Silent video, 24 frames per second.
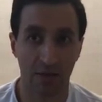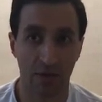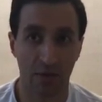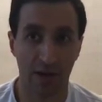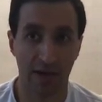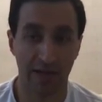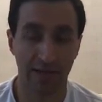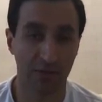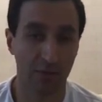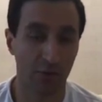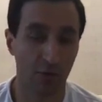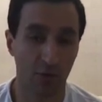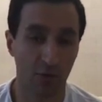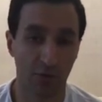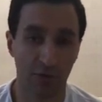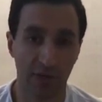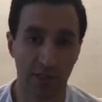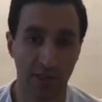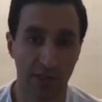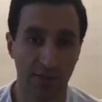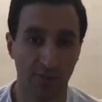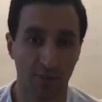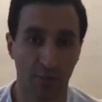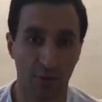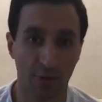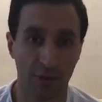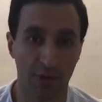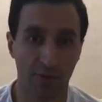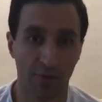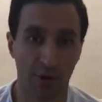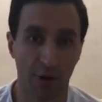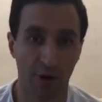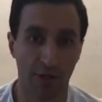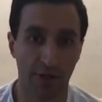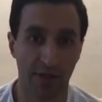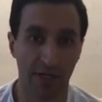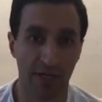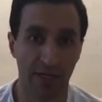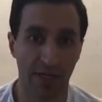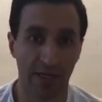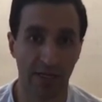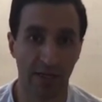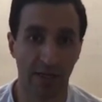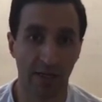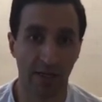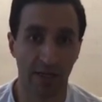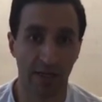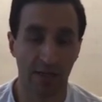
I do think sports marketing